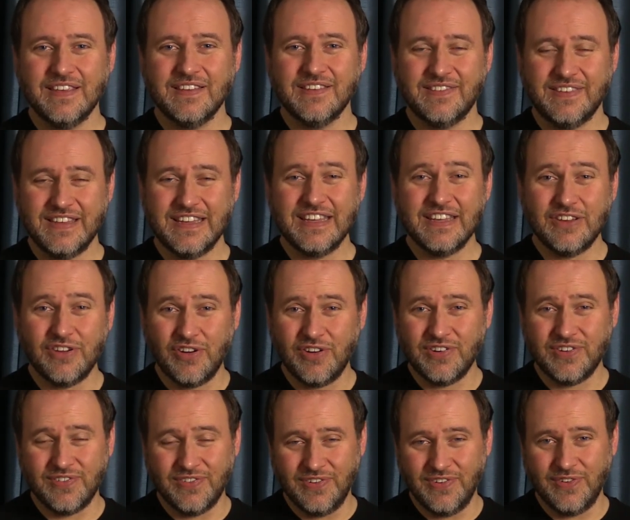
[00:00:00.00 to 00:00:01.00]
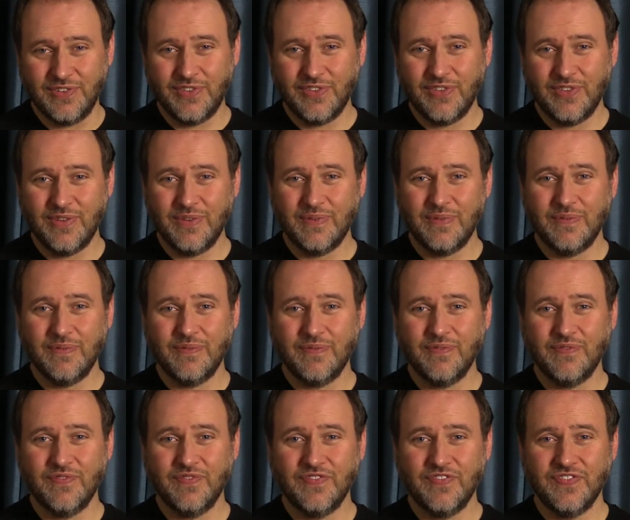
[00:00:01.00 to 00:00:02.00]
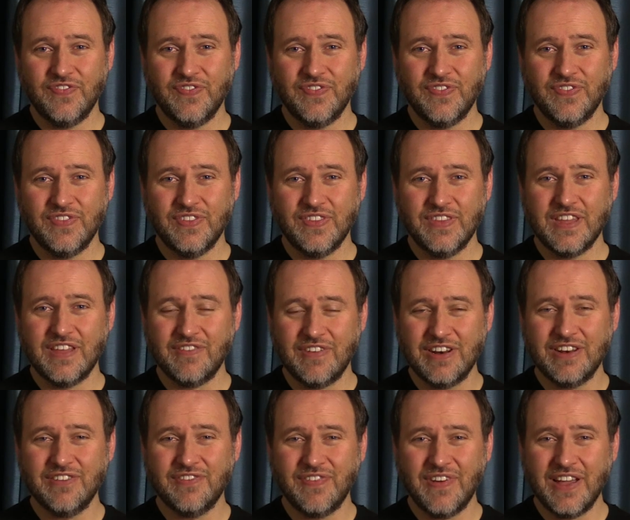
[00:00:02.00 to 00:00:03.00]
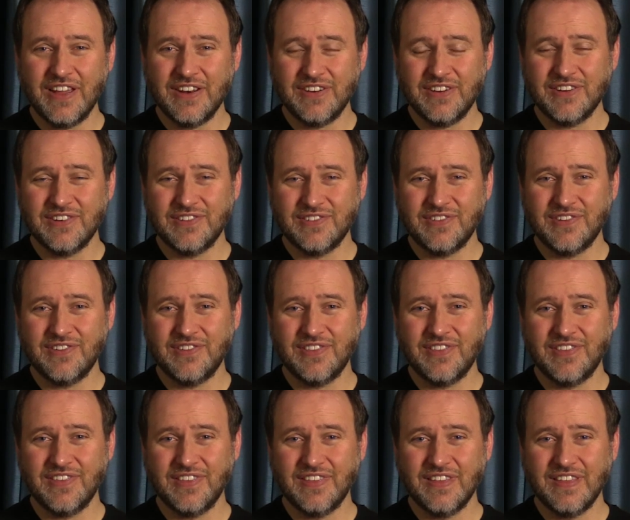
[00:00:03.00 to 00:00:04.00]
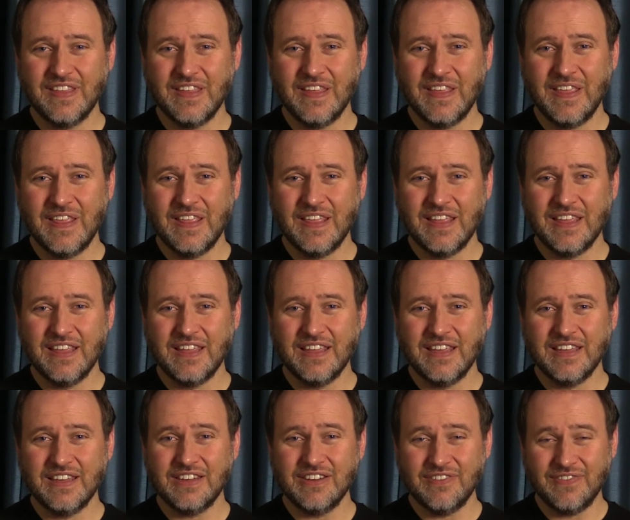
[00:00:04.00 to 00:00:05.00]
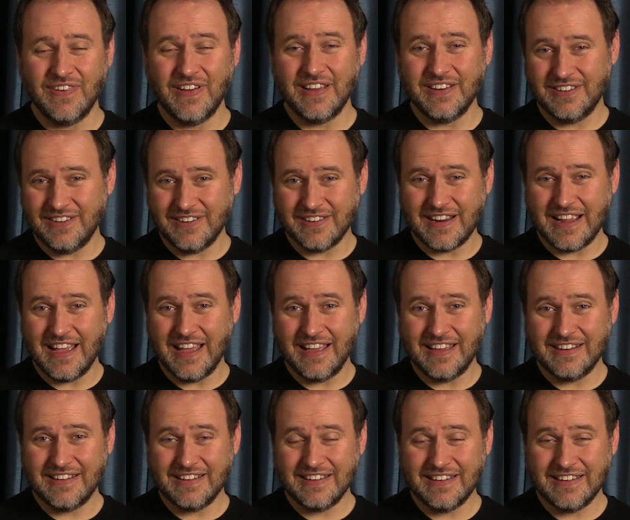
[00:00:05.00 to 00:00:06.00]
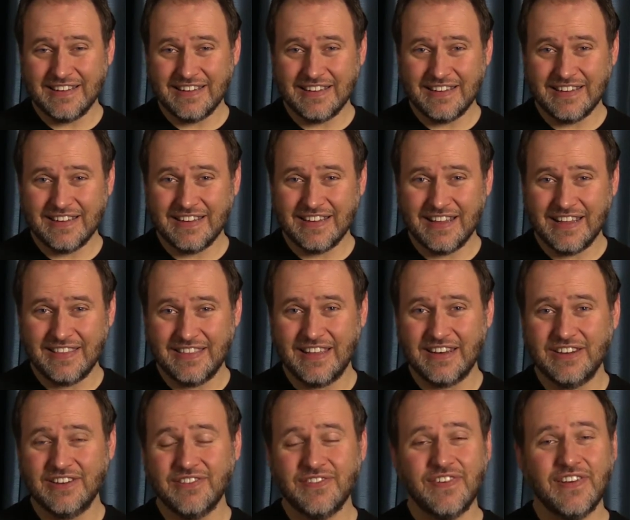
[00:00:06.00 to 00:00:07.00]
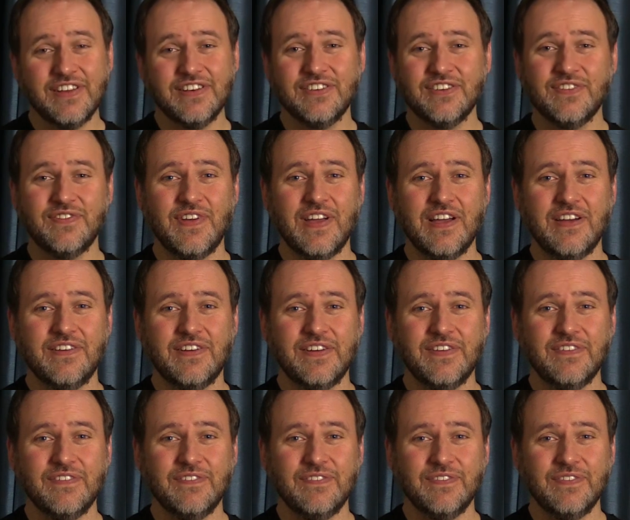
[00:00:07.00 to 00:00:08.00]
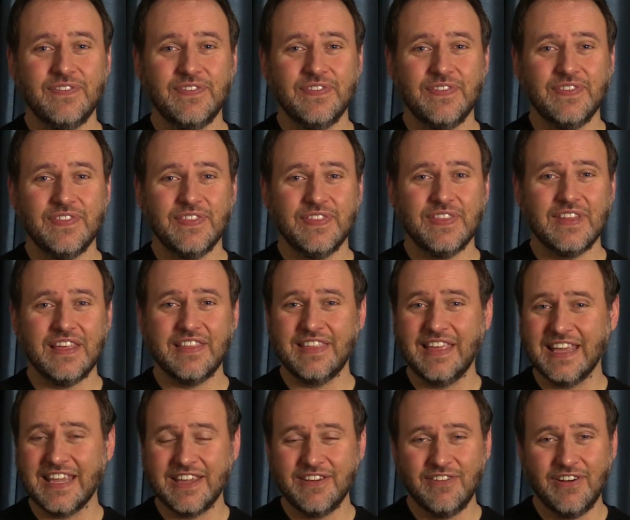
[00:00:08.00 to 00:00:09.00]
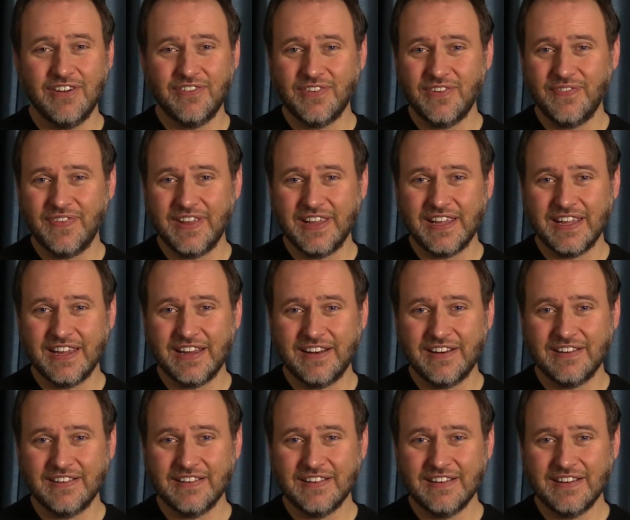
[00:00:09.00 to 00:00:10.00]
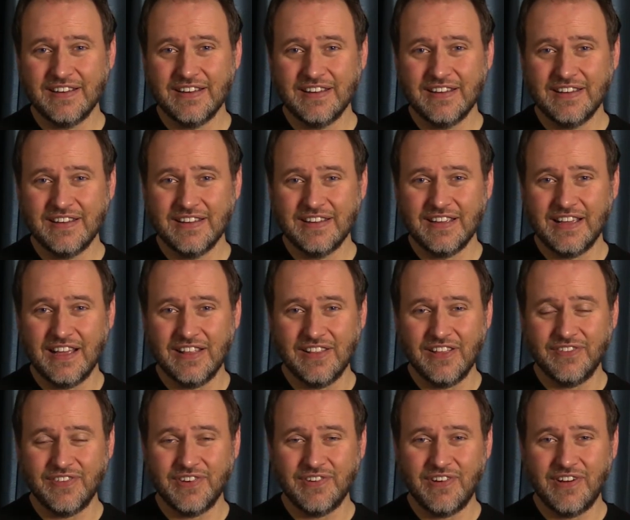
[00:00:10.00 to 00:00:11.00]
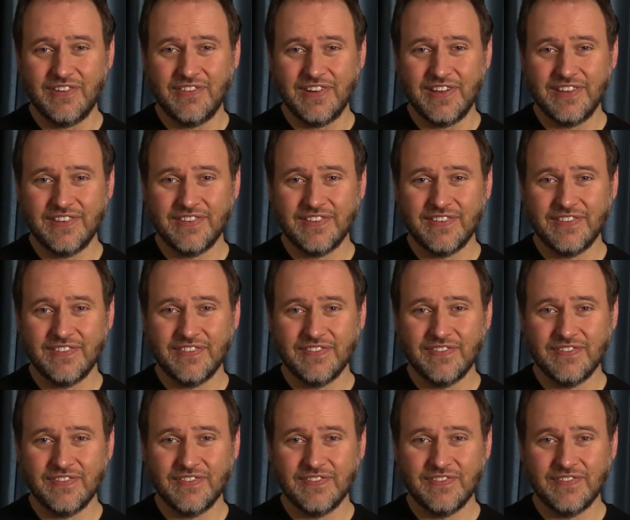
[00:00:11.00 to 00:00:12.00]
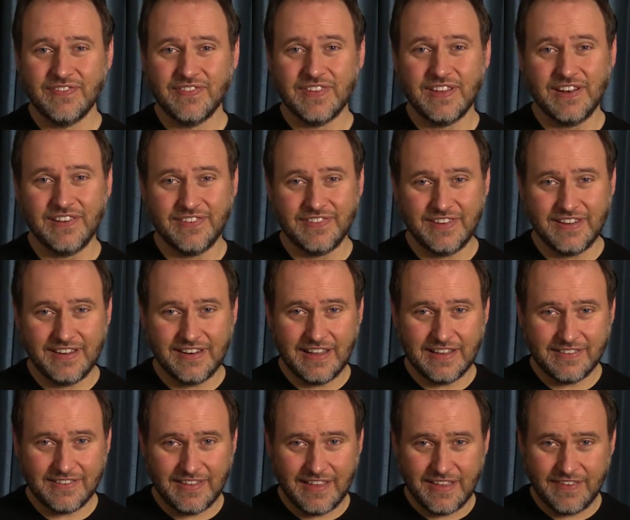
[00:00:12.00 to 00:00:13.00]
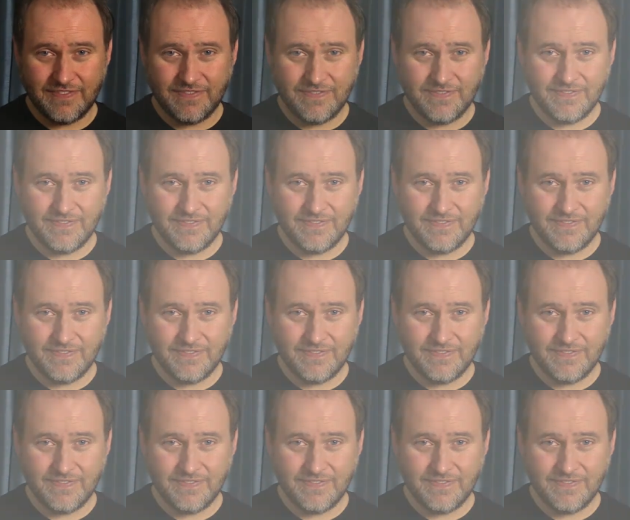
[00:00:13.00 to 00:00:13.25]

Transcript: See your truth. And when you find your truth, you find your God, and then you find your power. I thank you all for being here. I love you always, and I'll see you next time.